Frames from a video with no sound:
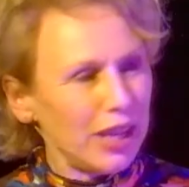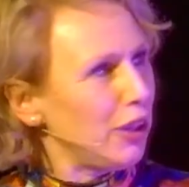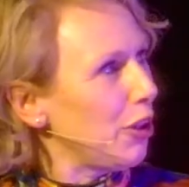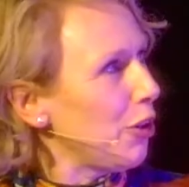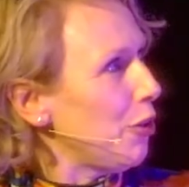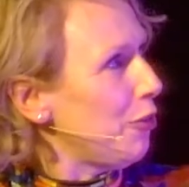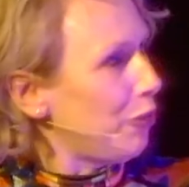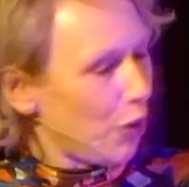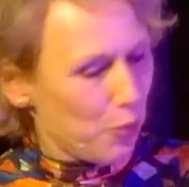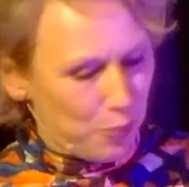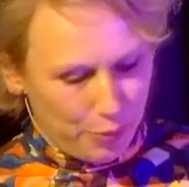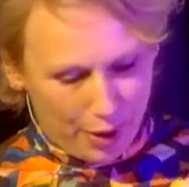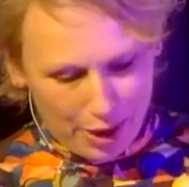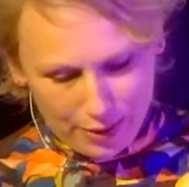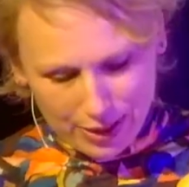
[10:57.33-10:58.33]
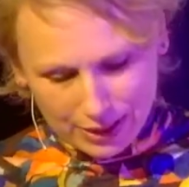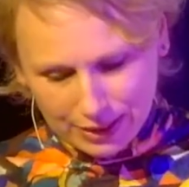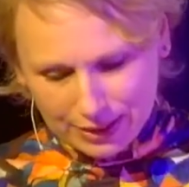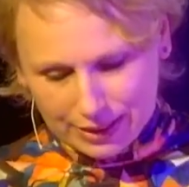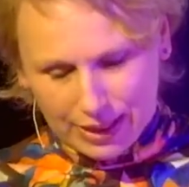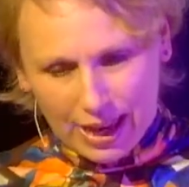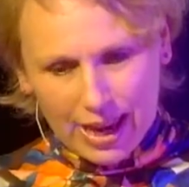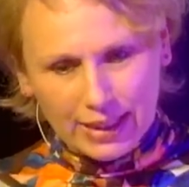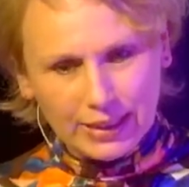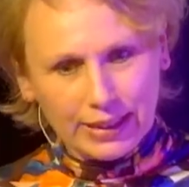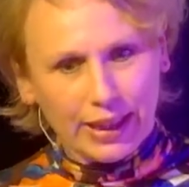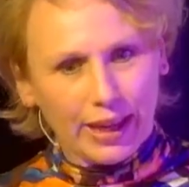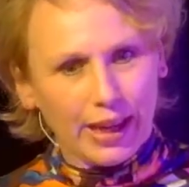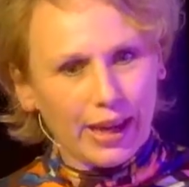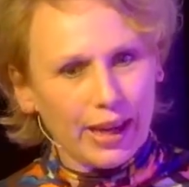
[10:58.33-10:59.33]
you from Paris, and
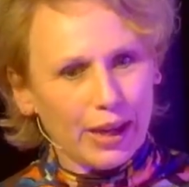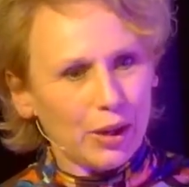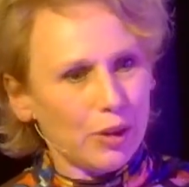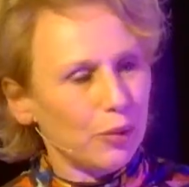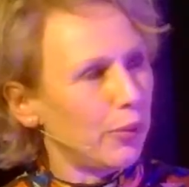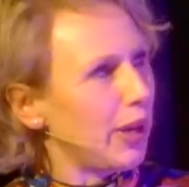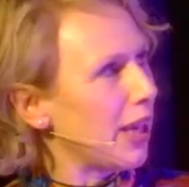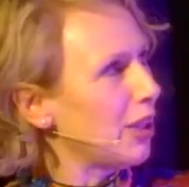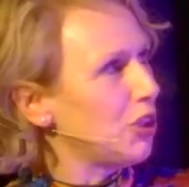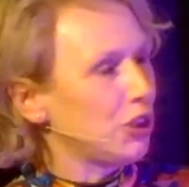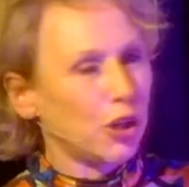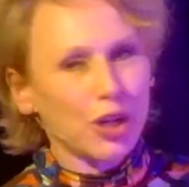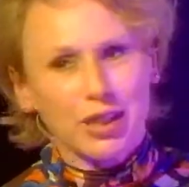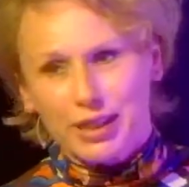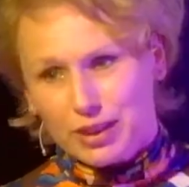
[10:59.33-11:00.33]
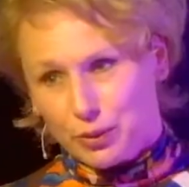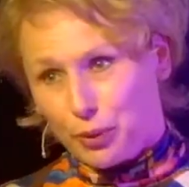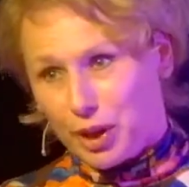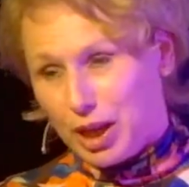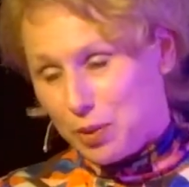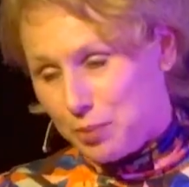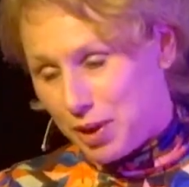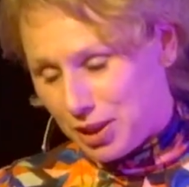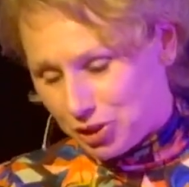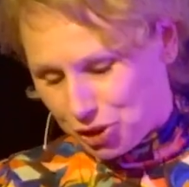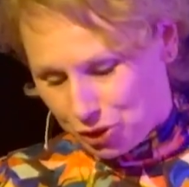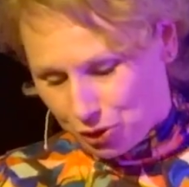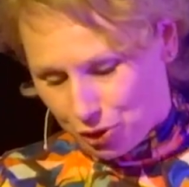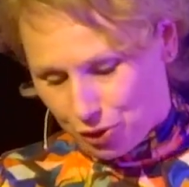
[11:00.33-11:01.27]
we enjoyed it really much, your